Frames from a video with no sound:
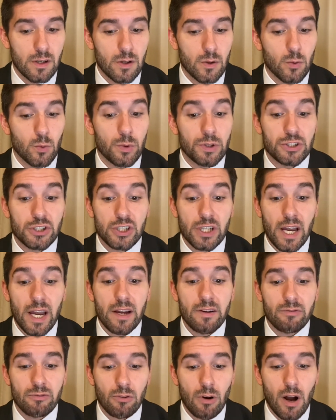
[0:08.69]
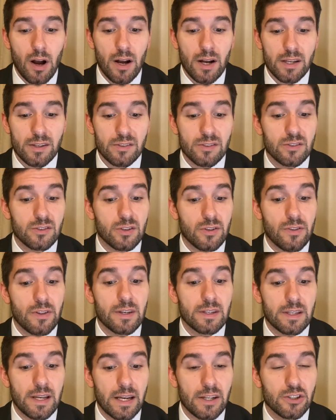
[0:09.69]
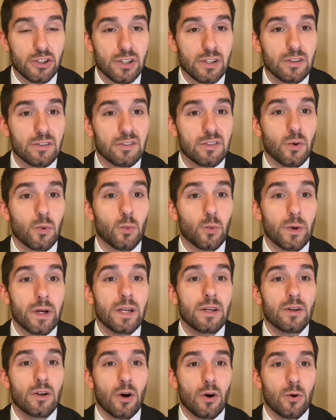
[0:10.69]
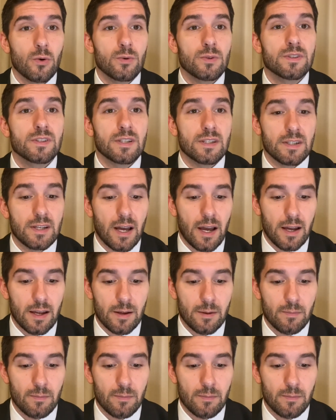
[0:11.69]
which gave rise to the nations we know today.